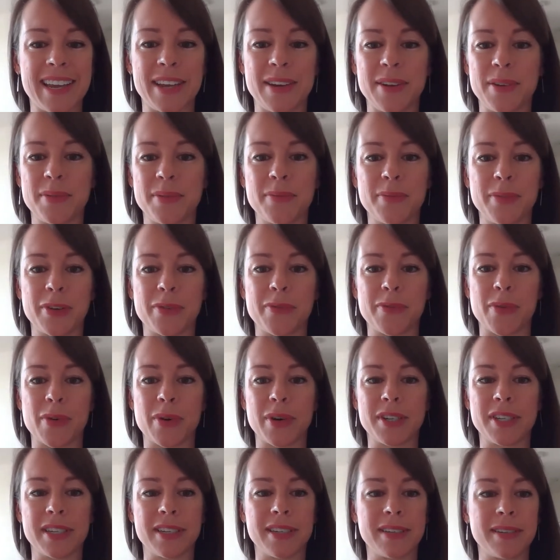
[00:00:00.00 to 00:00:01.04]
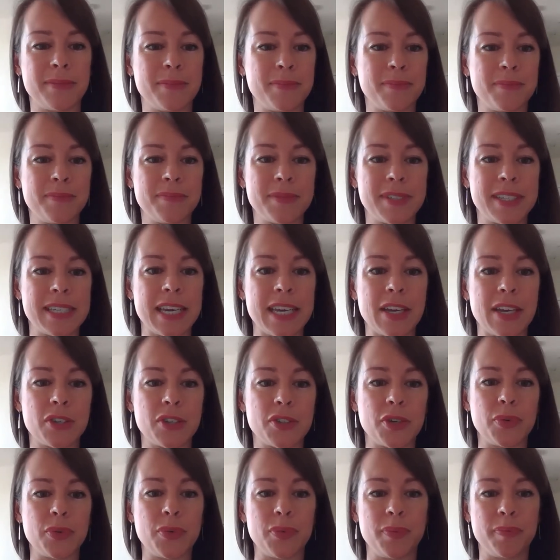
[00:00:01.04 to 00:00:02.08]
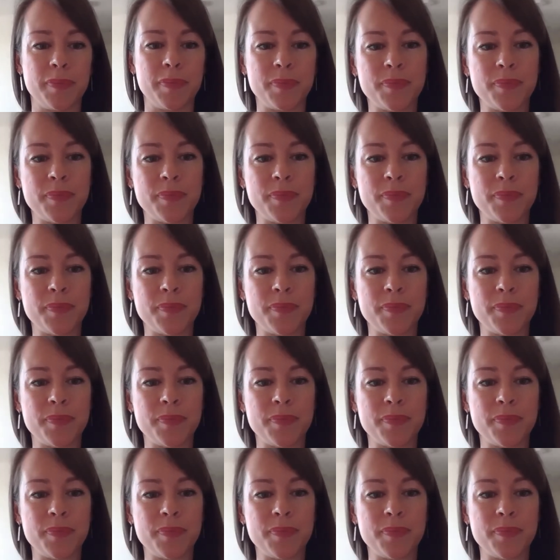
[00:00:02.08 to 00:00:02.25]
and look forward to seeing you soon.